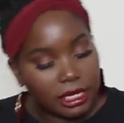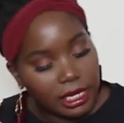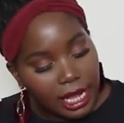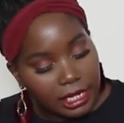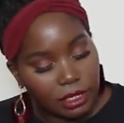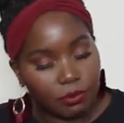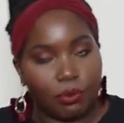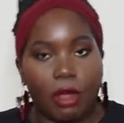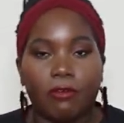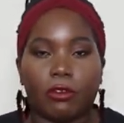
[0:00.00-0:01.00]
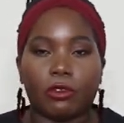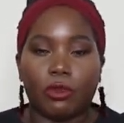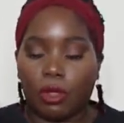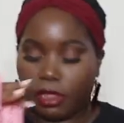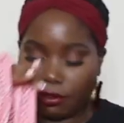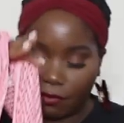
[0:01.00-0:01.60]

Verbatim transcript: it has ruffles on the